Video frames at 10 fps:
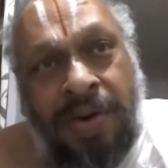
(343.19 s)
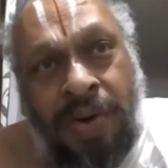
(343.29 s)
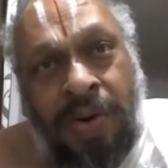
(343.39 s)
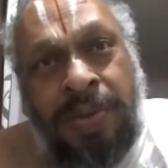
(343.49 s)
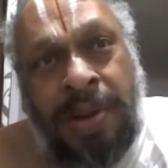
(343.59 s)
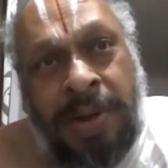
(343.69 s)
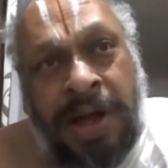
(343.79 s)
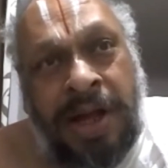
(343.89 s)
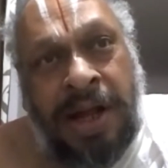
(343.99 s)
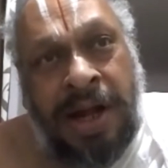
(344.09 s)
Om
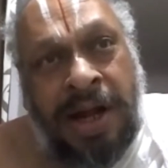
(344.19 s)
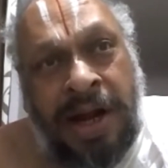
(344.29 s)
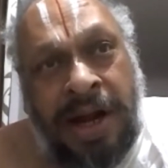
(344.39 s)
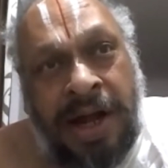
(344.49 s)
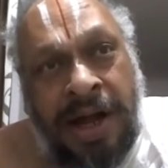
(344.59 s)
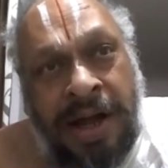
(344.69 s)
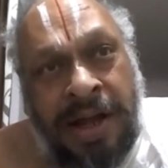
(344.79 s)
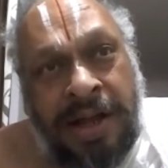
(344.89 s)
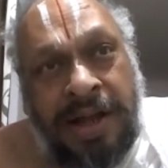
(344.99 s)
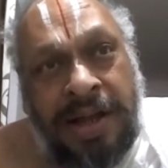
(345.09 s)
Namaha Narayanaya,
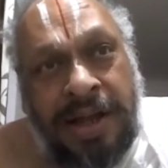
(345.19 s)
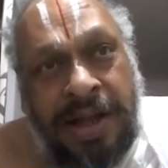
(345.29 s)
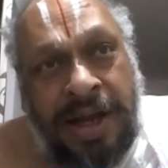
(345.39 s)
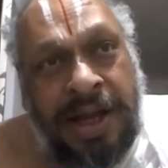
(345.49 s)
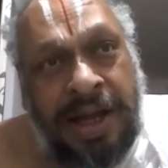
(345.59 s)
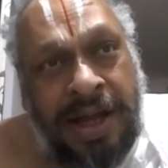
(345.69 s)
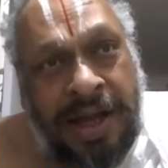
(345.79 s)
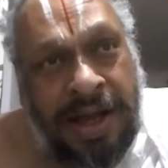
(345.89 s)
three